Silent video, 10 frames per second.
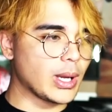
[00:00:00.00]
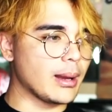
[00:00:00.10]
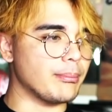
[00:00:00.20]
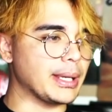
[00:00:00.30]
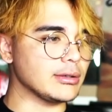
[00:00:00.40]
we
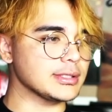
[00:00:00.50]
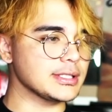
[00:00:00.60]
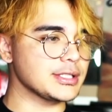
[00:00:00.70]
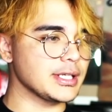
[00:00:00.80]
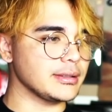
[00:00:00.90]
got bells
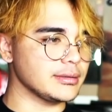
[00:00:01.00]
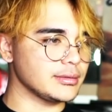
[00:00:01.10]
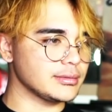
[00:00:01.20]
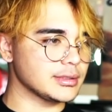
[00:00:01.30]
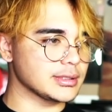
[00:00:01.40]
and shit
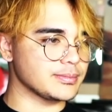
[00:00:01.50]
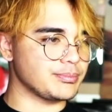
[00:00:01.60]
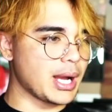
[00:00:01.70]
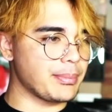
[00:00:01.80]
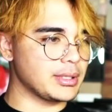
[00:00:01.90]
just
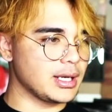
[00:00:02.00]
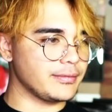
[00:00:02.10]
popping